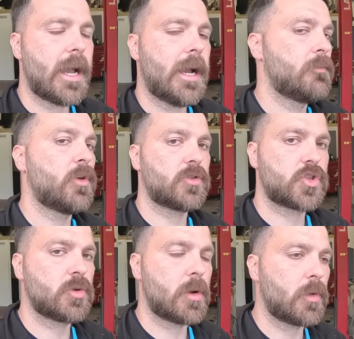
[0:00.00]
I'm not
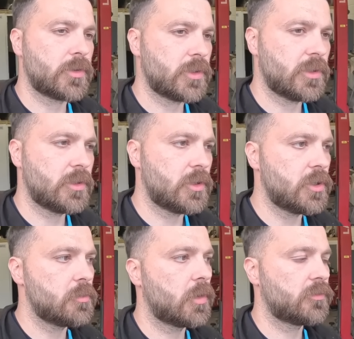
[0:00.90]
sure what
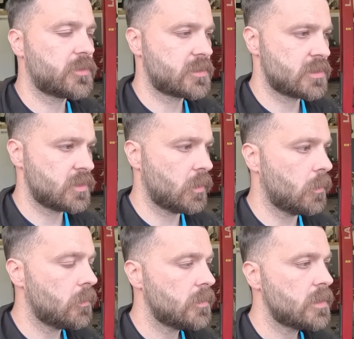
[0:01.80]
you want us to
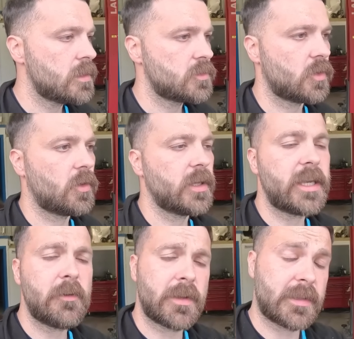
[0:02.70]
do. So
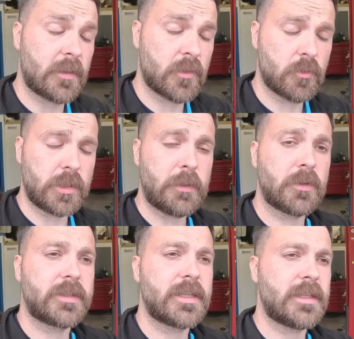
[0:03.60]
he went down the route,
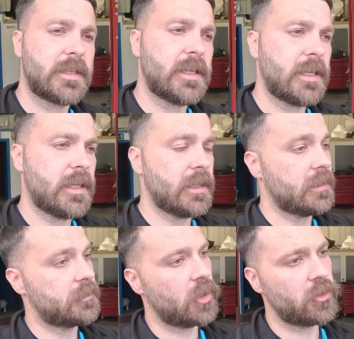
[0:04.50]

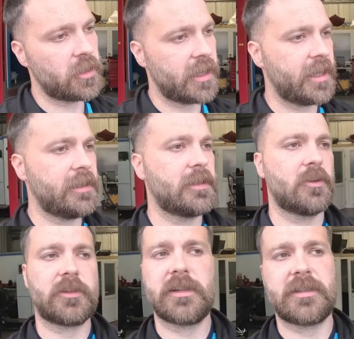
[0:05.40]
he's gone online and looked at the